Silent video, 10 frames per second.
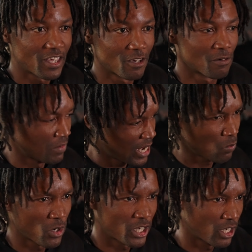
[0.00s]
thing of
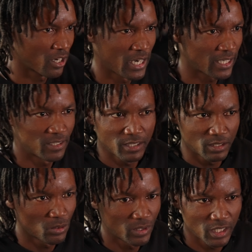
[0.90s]
networking,
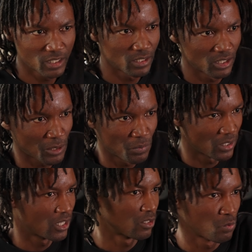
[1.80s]
connecting, doing this,
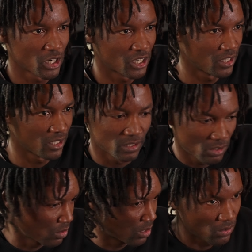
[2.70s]
jumping this, working this,
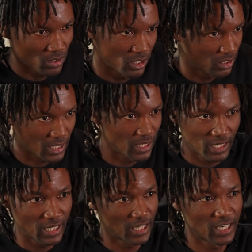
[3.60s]
doing this, da da
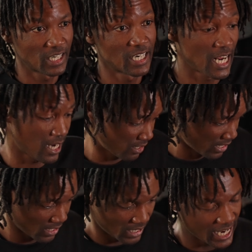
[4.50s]
da da da da,
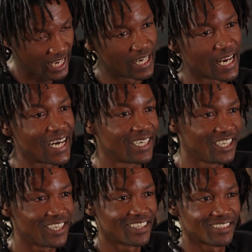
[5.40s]
in 9
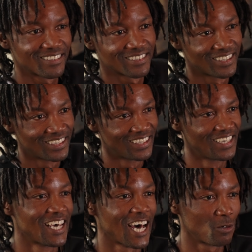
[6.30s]
years,
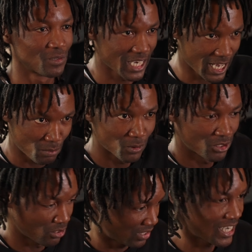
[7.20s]
I was able
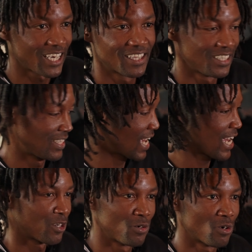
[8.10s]
to take this
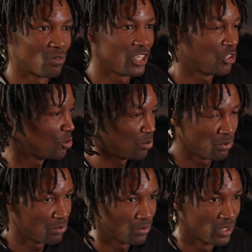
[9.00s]
guy who only
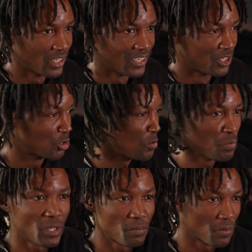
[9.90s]
knew 2
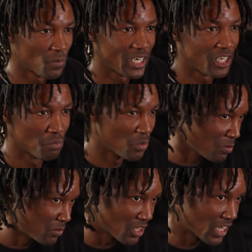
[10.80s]
people when he
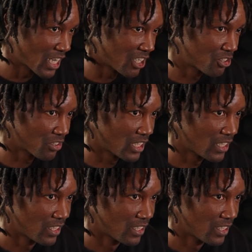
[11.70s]
moved to the country